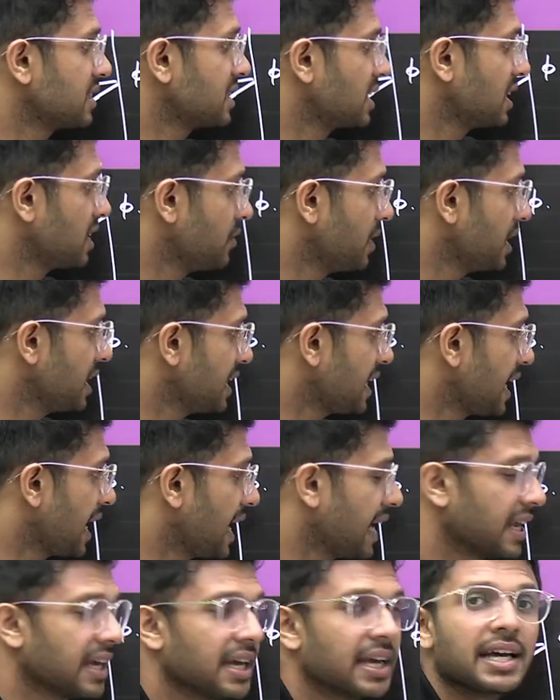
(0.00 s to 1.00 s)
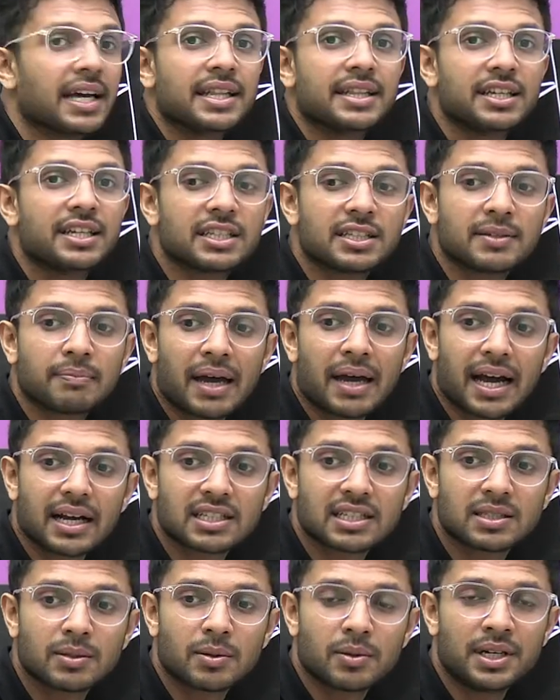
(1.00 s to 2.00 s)
It is given that this
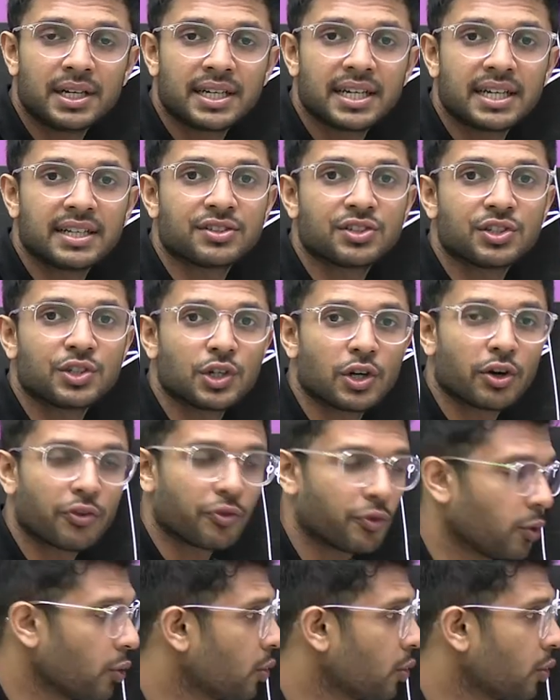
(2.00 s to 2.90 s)
maximum intensity of